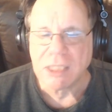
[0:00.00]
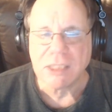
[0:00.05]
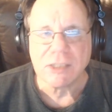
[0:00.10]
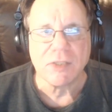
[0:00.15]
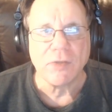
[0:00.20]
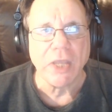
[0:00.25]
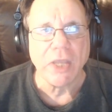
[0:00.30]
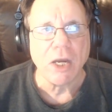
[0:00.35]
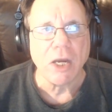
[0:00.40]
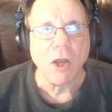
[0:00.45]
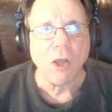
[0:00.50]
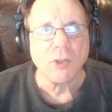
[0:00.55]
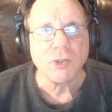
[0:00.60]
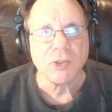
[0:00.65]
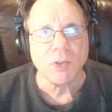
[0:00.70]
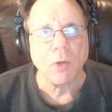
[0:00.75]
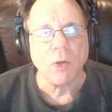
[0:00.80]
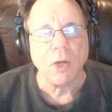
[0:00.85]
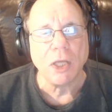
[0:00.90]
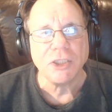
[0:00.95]
They also
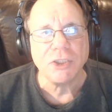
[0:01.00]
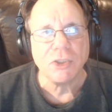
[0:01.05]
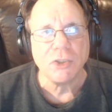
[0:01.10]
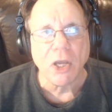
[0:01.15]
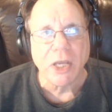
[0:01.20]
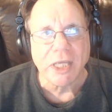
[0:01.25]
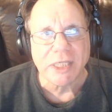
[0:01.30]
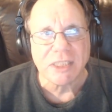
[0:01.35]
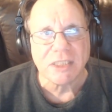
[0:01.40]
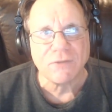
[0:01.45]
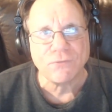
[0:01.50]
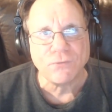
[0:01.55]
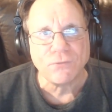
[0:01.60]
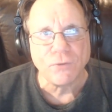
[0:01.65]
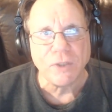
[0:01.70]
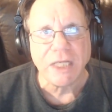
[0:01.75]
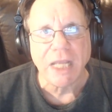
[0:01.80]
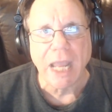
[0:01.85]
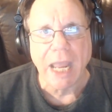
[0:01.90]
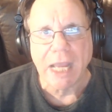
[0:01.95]
a nice free
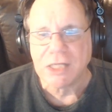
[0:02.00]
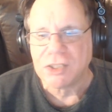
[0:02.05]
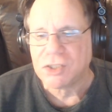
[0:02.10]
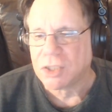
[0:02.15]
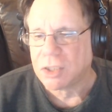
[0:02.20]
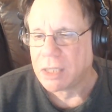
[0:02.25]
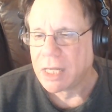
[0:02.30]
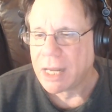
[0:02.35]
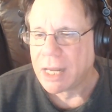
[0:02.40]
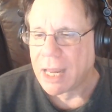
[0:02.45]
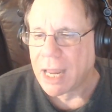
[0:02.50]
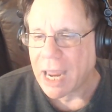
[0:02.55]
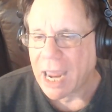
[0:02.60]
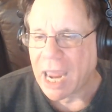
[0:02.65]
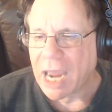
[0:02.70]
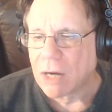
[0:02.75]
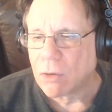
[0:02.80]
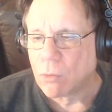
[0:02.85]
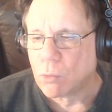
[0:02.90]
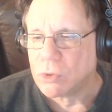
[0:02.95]
agent
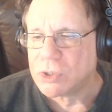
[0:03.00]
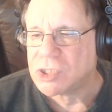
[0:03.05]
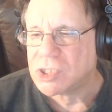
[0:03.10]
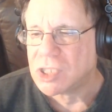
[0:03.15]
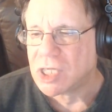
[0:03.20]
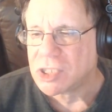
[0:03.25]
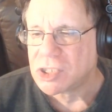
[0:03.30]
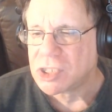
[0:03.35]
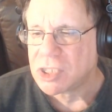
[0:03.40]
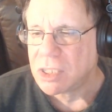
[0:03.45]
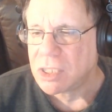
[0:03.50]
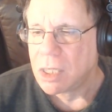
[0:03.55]
acquisition